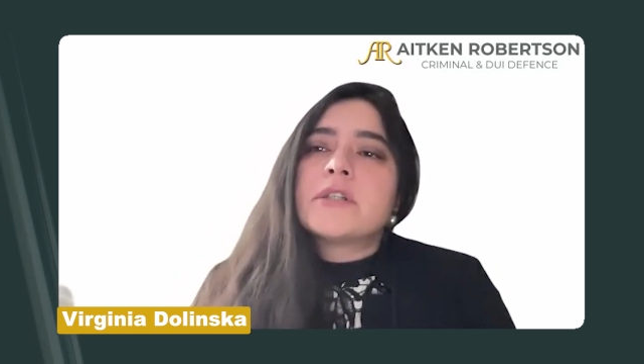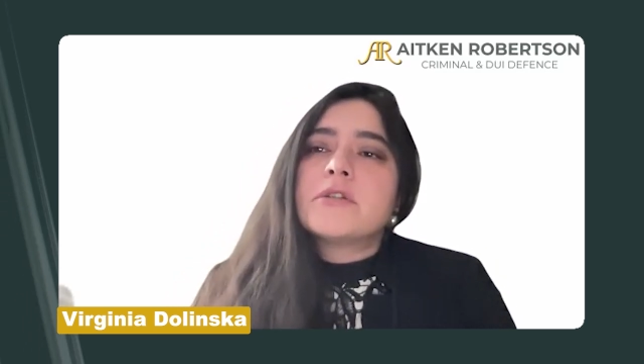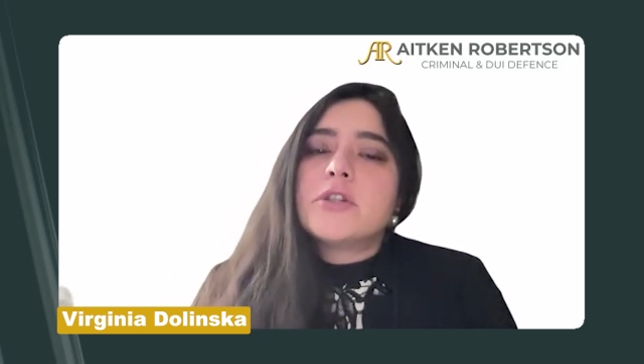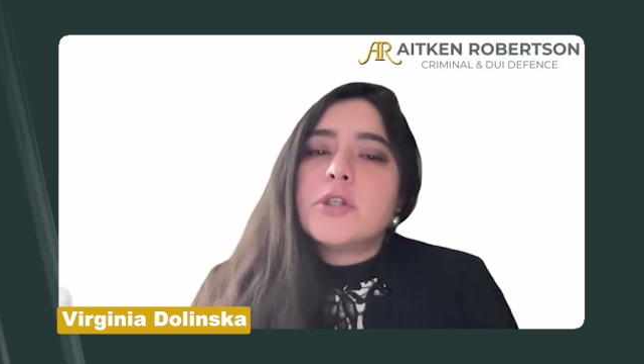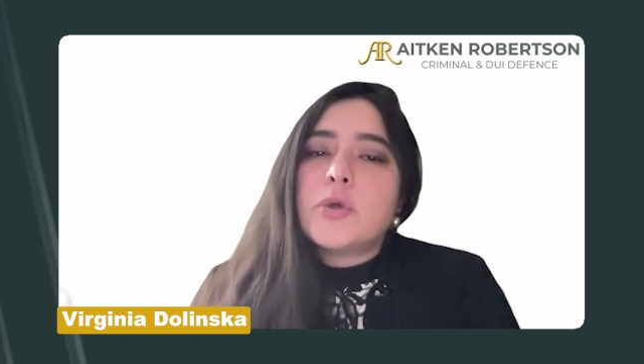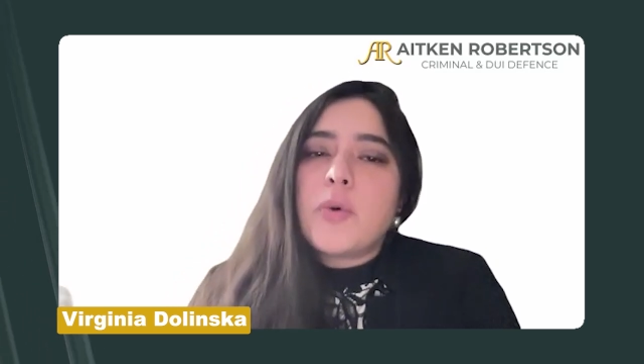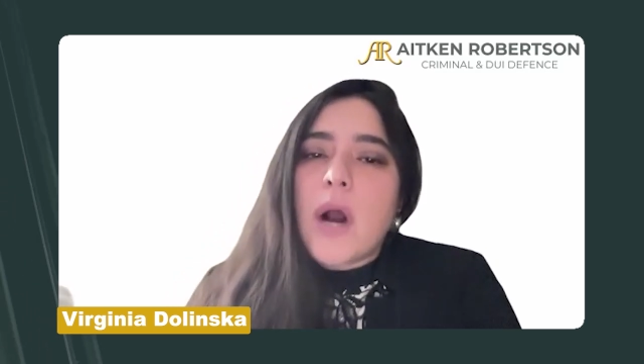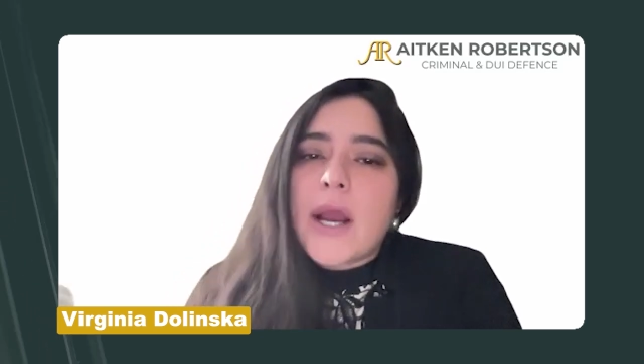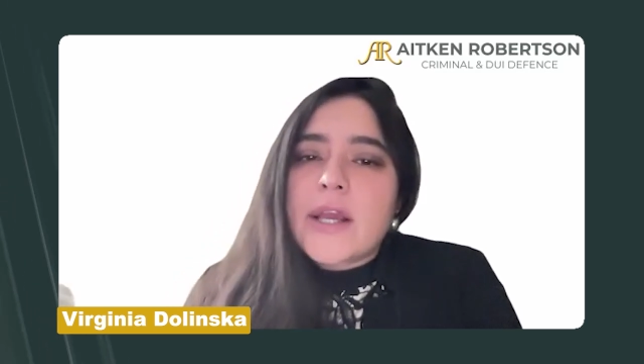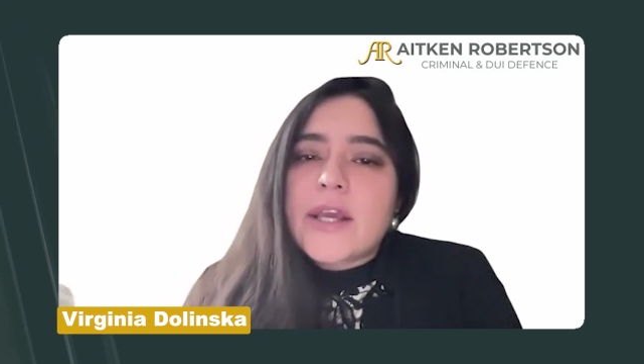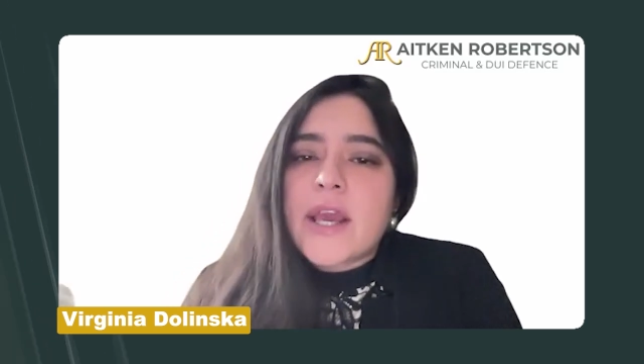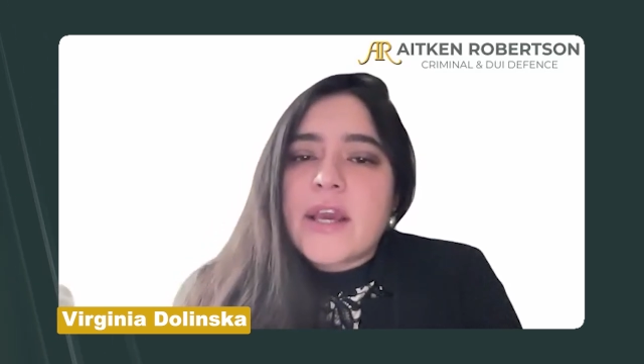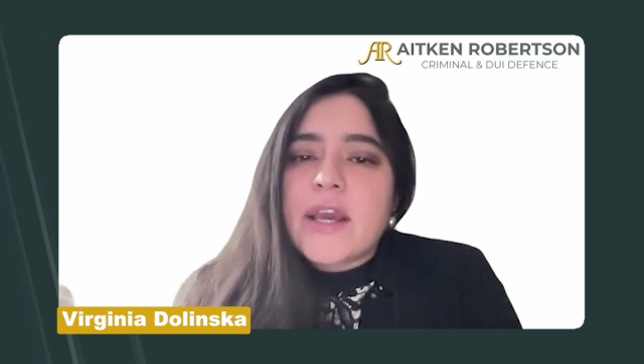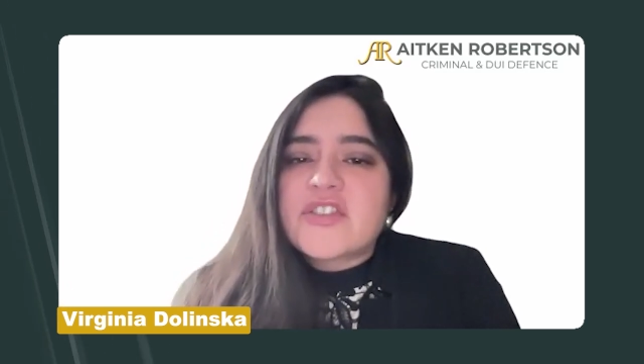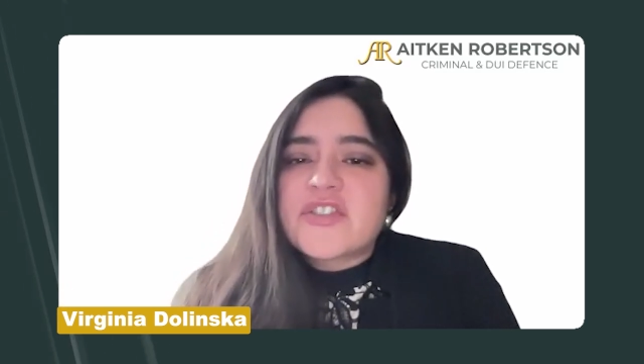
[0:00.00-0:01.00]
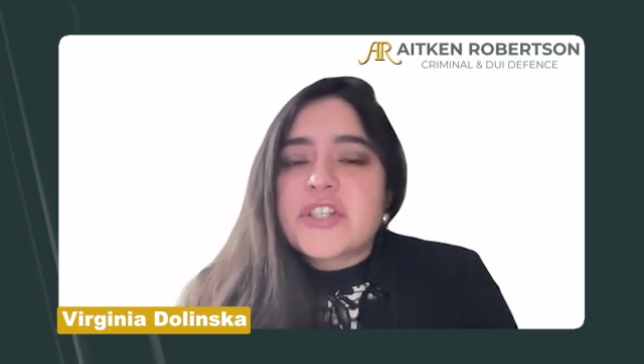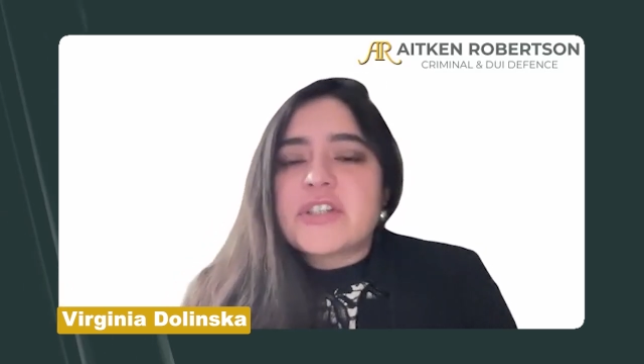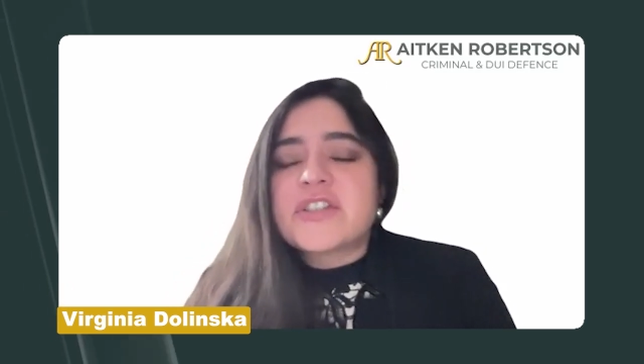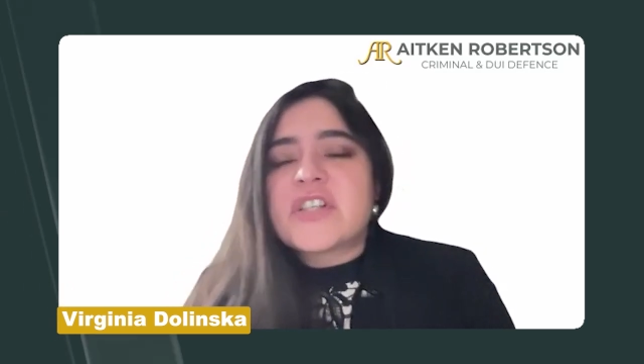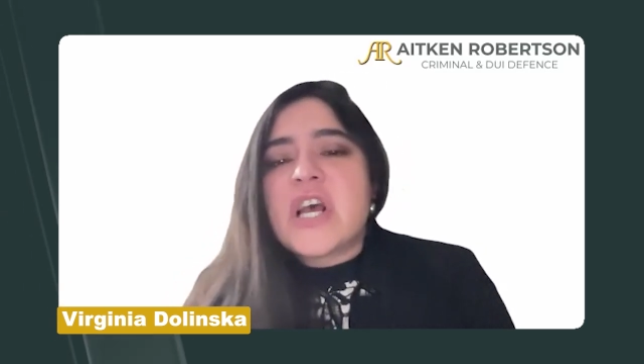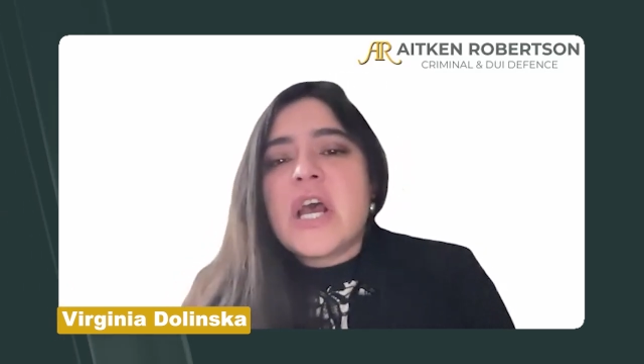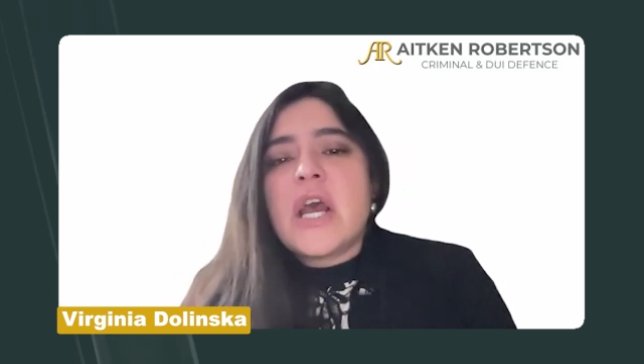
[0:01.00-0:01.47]
in DUI
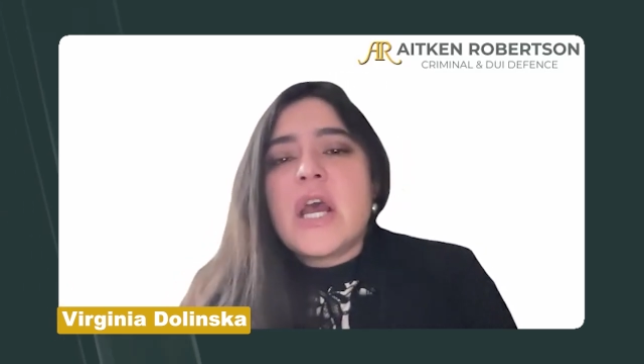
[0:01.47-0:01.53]
cases.